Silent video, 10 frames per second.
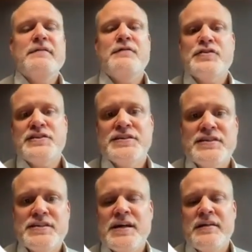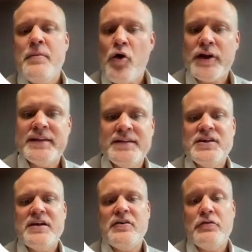versus the market in
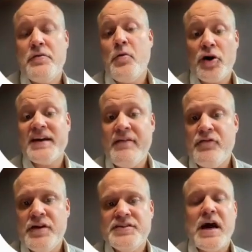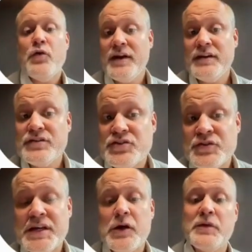general, the market average, our
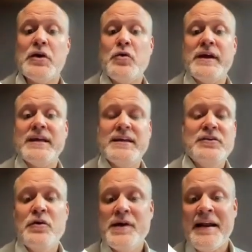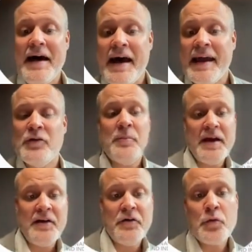industry, are we going in line or
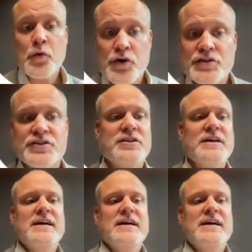better or worse?